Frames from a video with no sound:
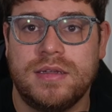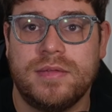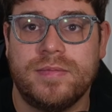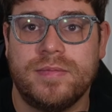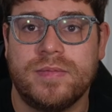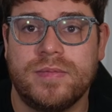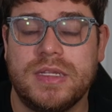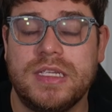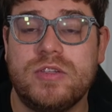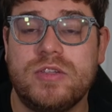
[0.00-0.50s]

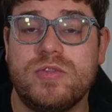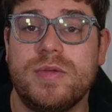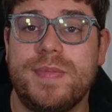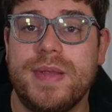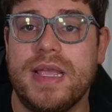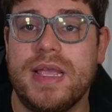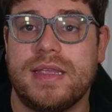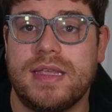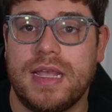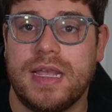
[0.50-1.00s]
This would be
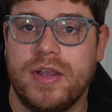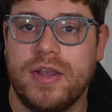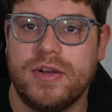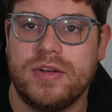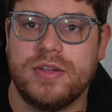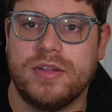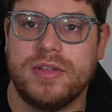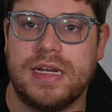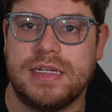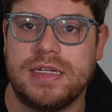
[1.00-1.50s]
a
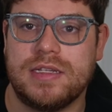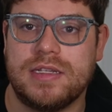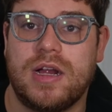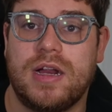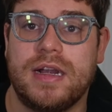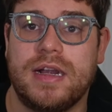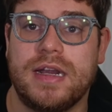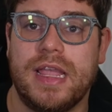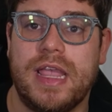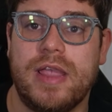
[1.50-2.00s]
character that is
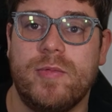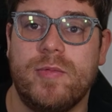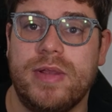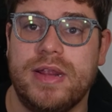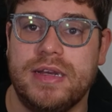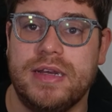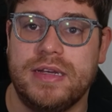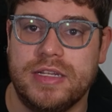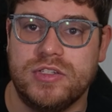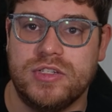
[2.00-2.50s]
on a
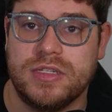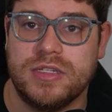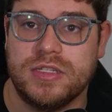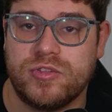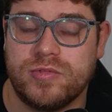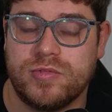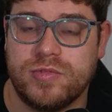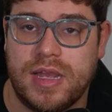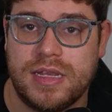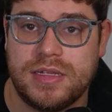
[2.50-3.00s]
religious
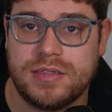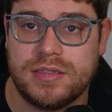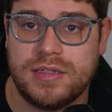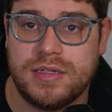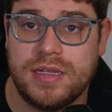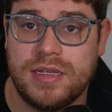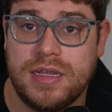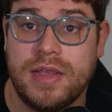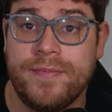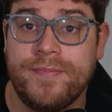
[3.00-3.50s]
quest.
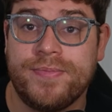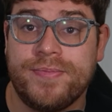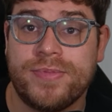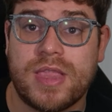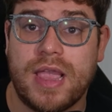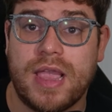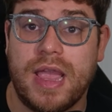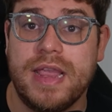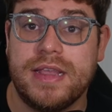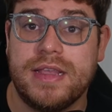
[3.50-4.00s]

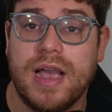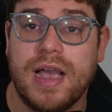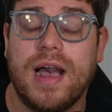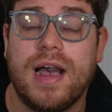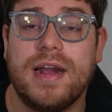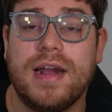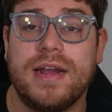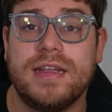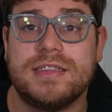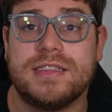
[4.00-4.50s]
A
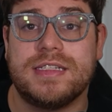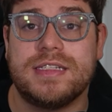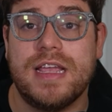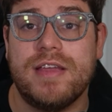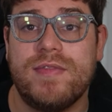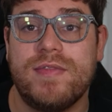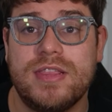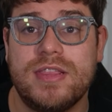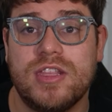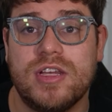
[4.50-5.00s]
god has
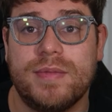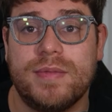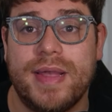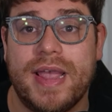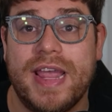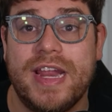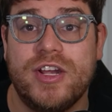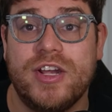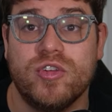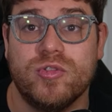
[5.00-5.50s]
given them
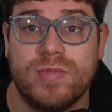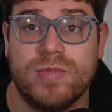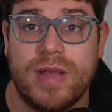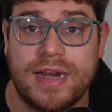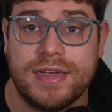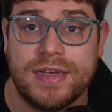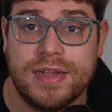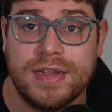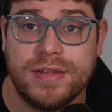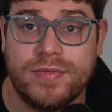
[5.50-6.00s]
a
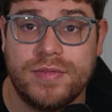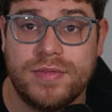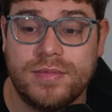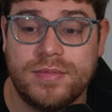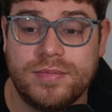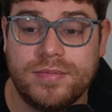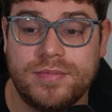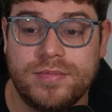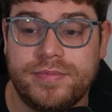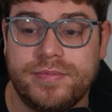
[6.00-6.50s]
directive.
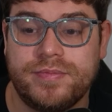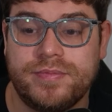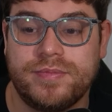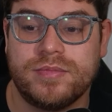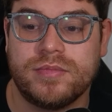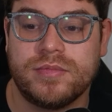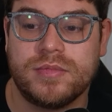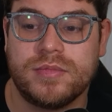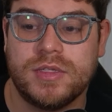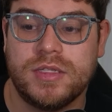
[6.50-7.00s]

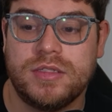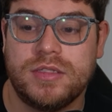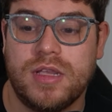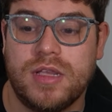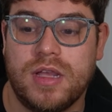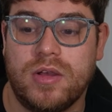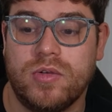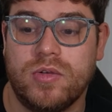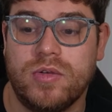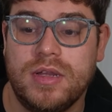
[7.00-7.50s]

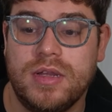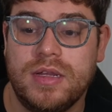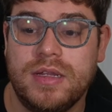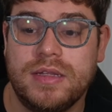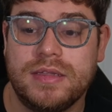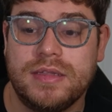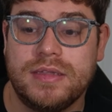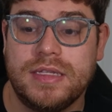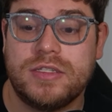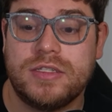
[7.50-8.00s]
So
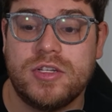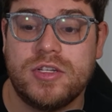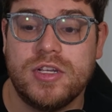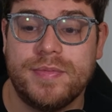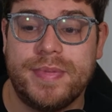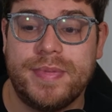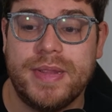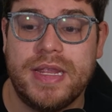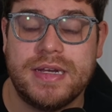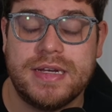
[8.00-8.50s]
this could
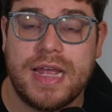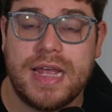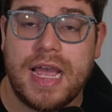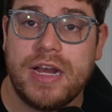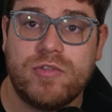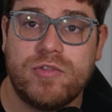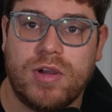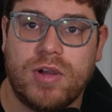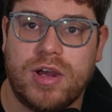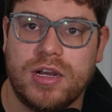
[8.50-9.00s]
be
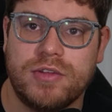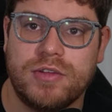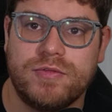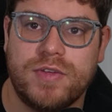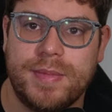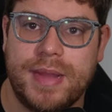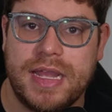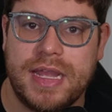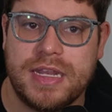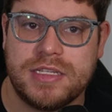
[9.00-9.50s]
Nightcrawler
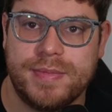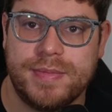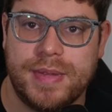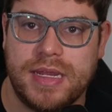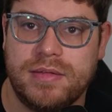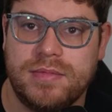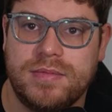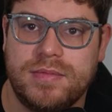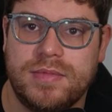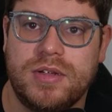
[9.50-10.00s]
from
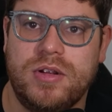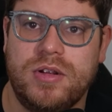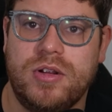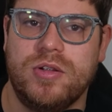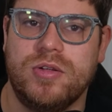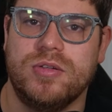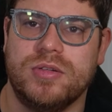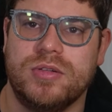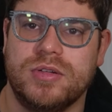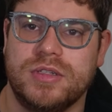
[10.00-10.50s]
X-Men,
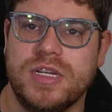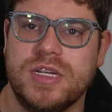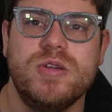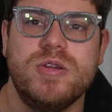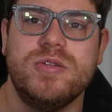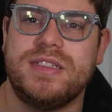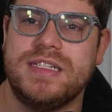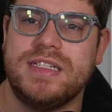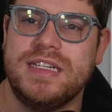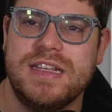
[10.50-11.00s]
who
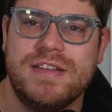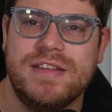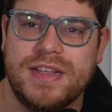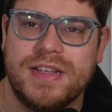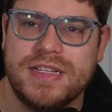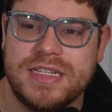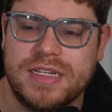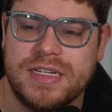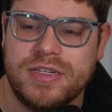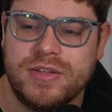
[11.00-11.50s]
loosely
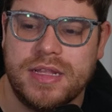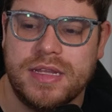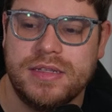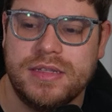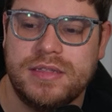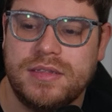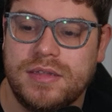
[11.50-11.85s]
fits into this.